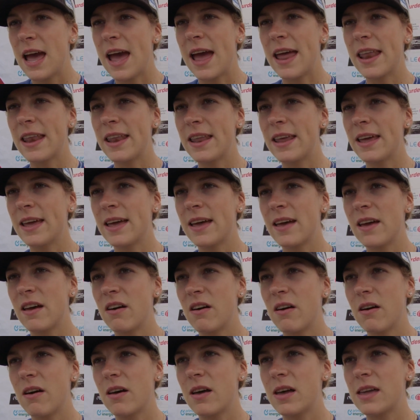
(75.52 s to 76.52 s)

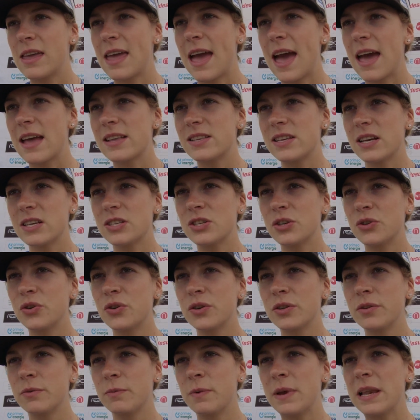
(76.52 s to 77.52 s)
And it's also
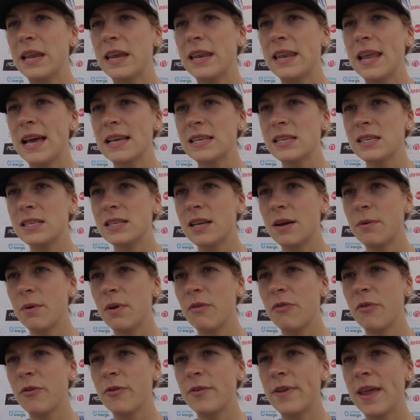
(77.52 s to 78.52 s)
not really
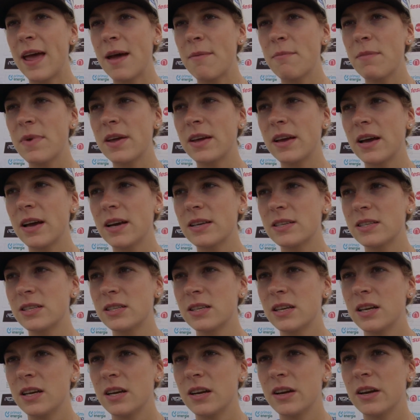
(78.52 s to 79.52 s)
necessary for them
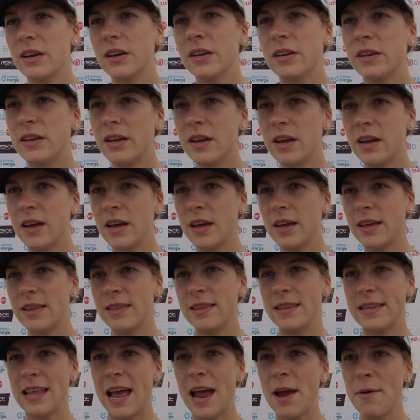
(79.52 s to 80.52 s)
because the
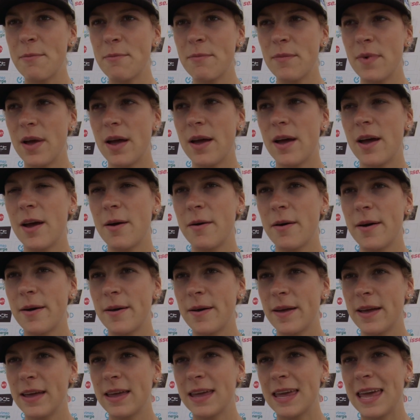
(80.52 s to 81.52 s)
time
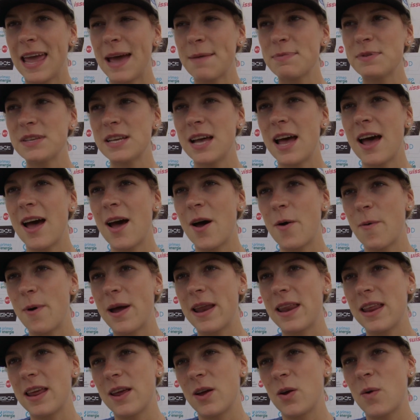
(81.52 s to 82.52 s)
gaps are
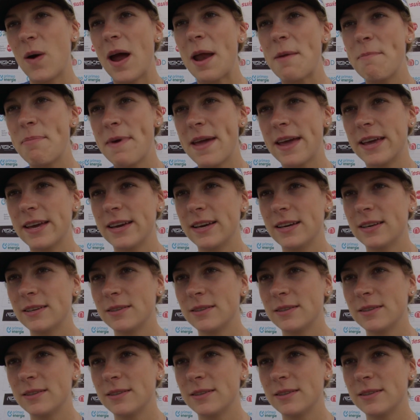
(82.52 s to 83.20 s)
already quite big.